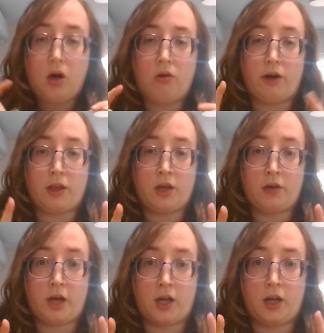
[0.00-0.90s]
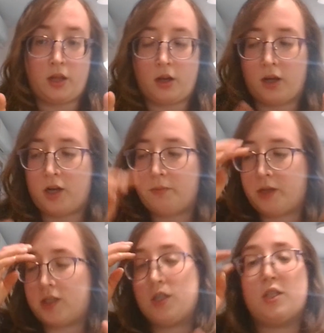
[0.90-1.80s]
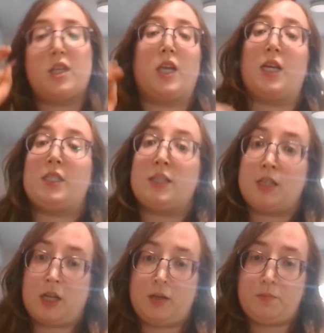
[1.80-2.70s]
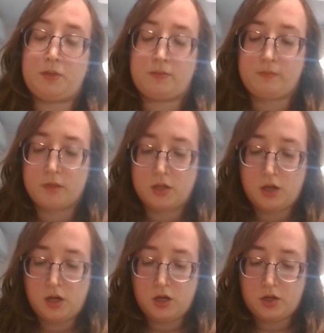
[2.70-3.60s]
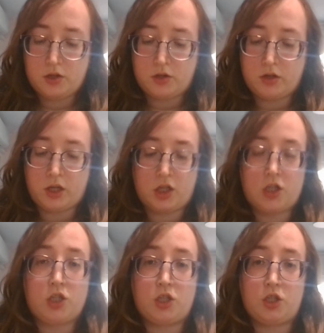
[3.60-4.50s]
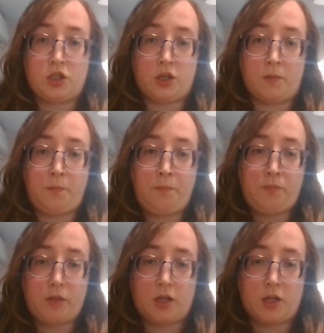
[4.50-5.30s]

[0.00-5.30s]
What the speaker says: Oh, I think I got it because there's 18 types. So each DLC